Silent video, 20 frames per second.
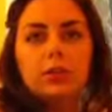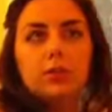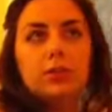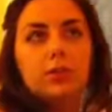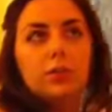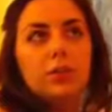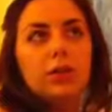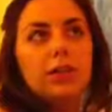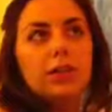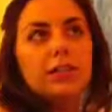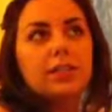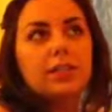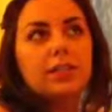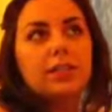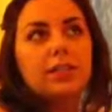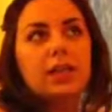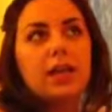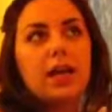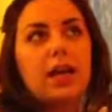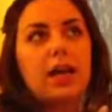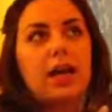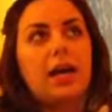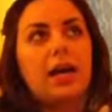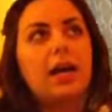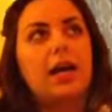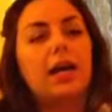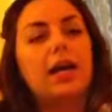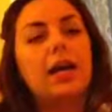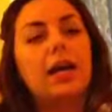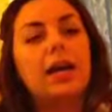What
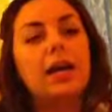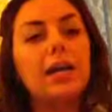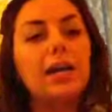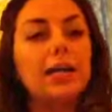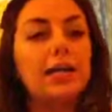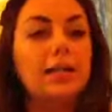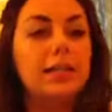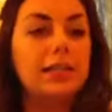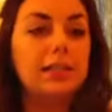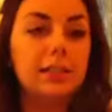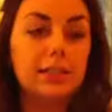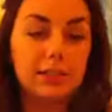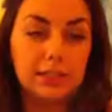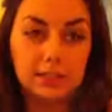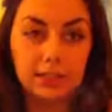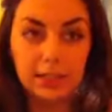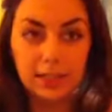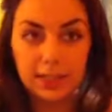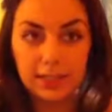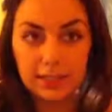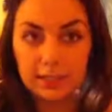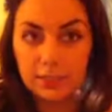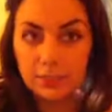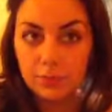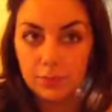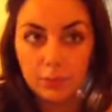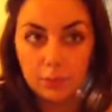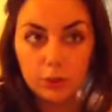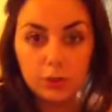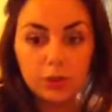I liked
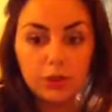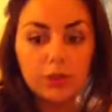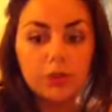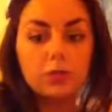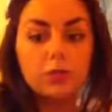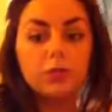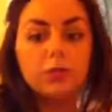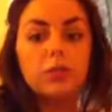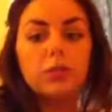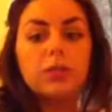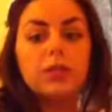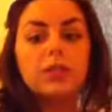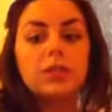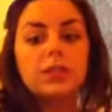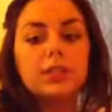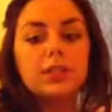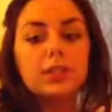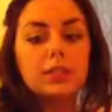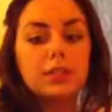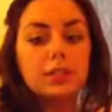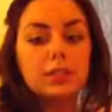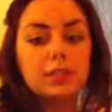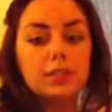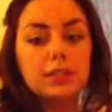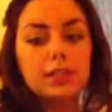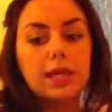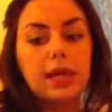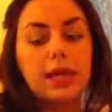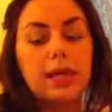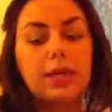more was
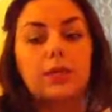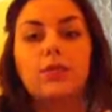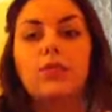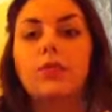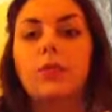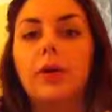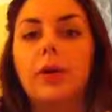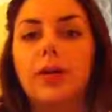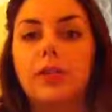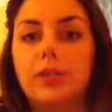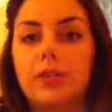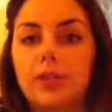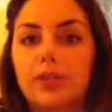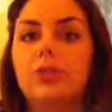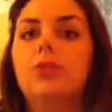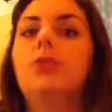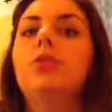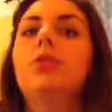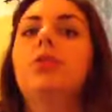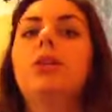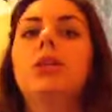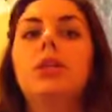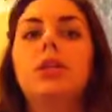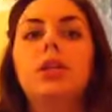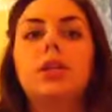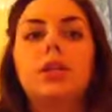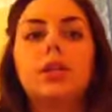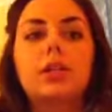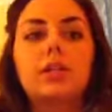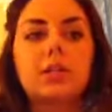kind of the where to,
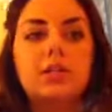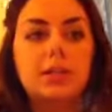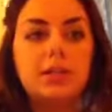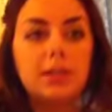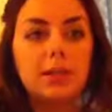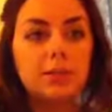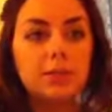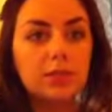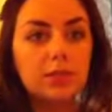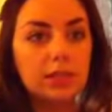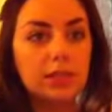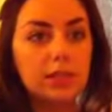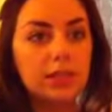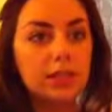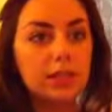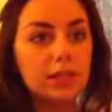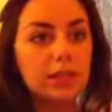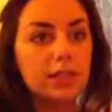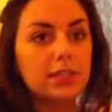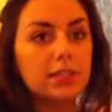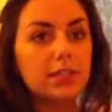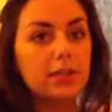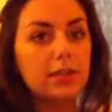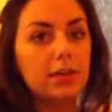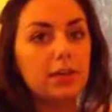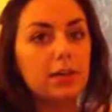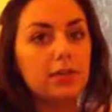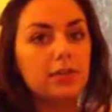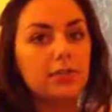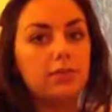because it seemed like less
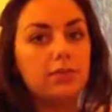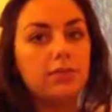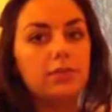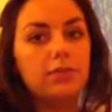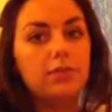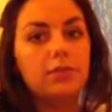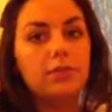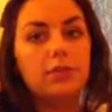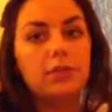of